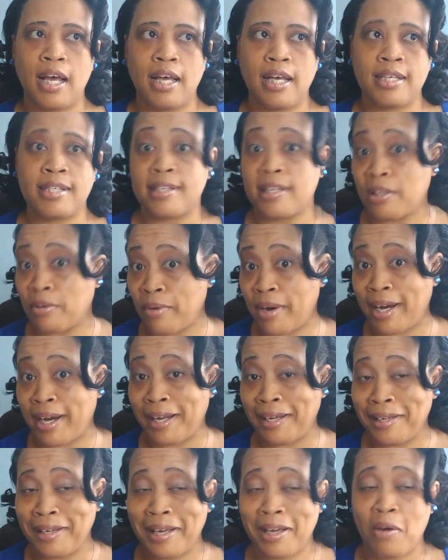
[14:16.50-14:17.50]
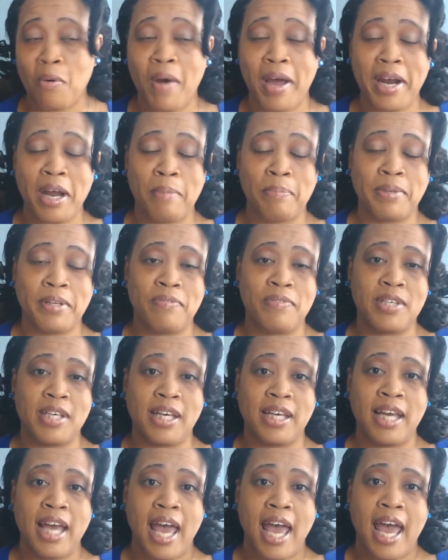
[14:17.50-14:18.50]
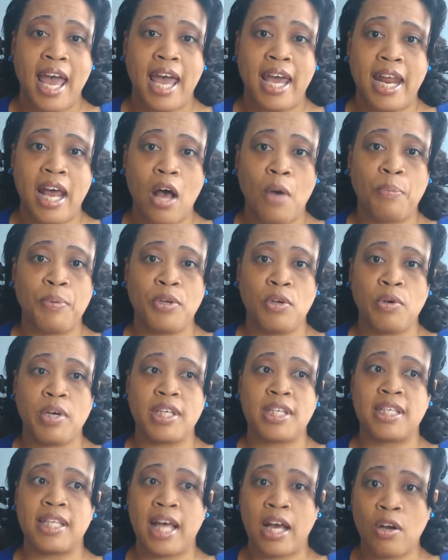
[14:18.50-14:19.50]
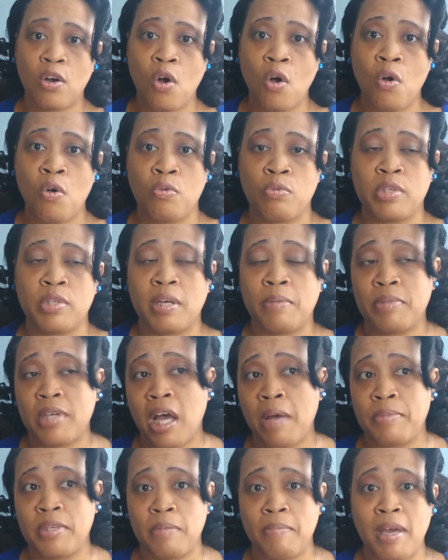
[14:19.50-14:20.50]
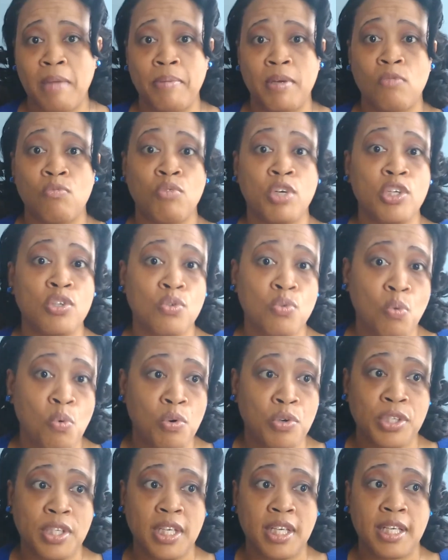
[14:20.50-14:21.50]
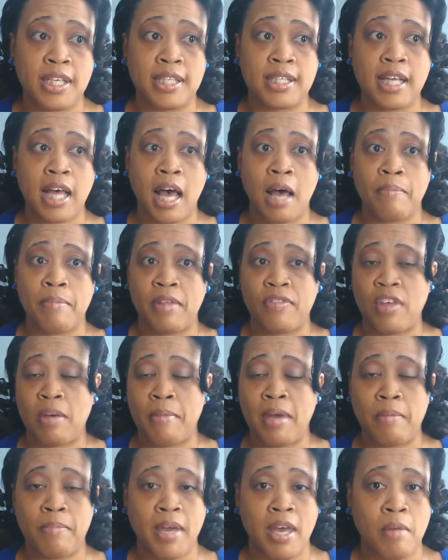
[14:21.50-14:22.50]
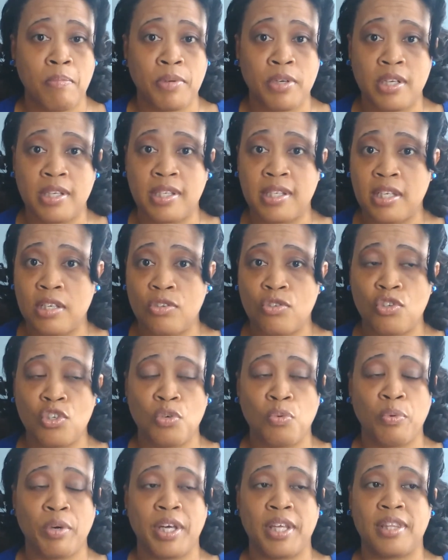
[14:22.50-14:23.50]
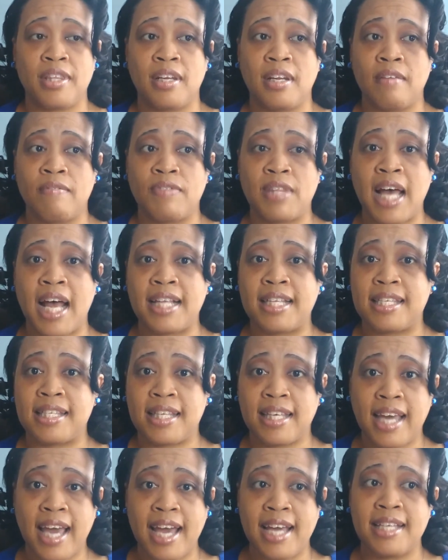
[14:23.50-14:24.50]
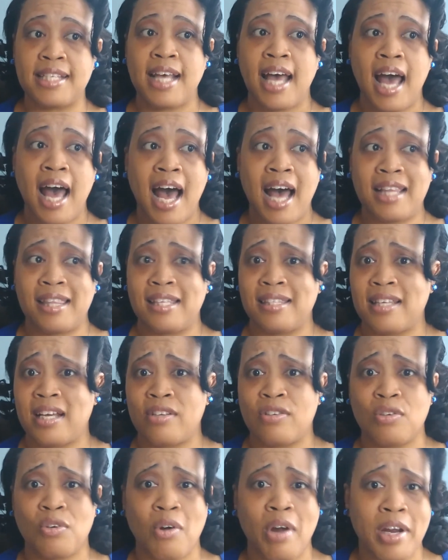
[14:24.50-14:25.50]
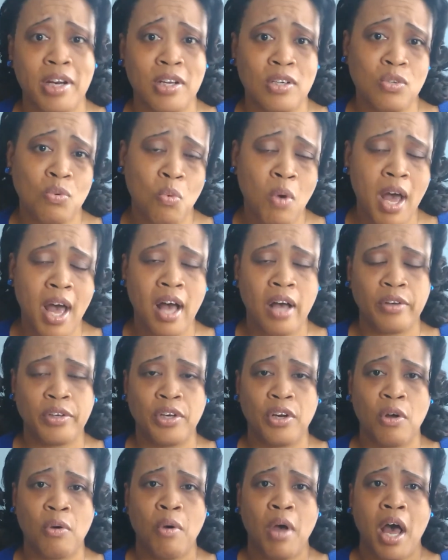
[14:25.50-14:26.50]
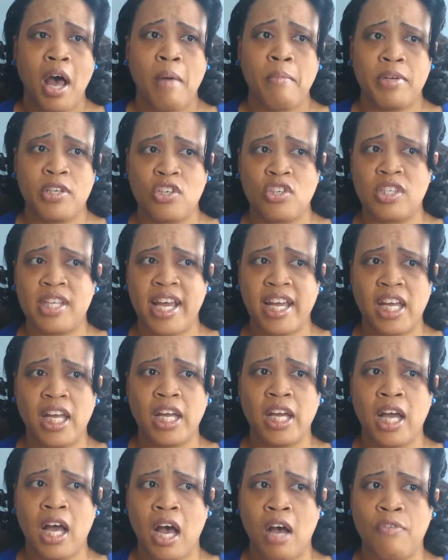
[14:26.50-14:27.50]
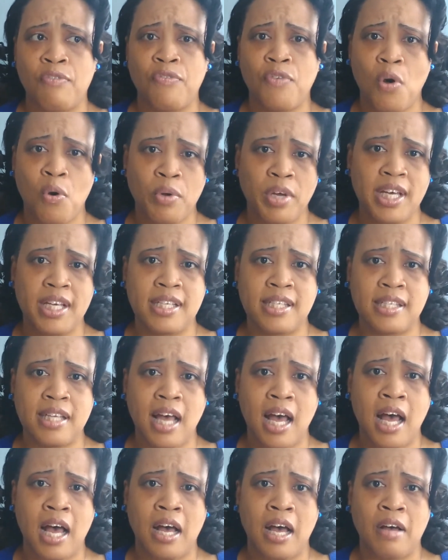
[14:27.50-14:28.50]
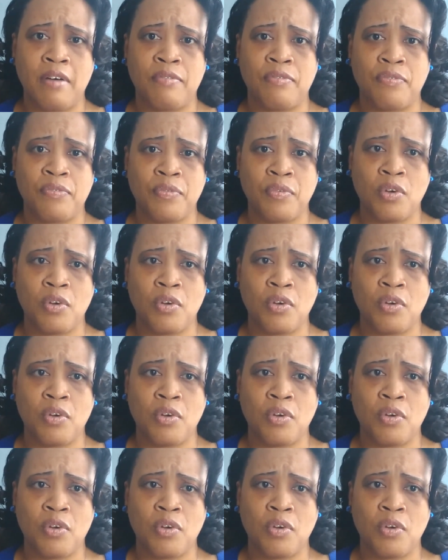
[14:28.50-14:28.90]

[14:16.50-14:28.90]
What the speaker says: exhilarating and quite uplifting and helping you get to that goal. Sometimes it may be resources that they may be able to assist you with. And if that's the case, I think that's great as well, but just taking a focus of,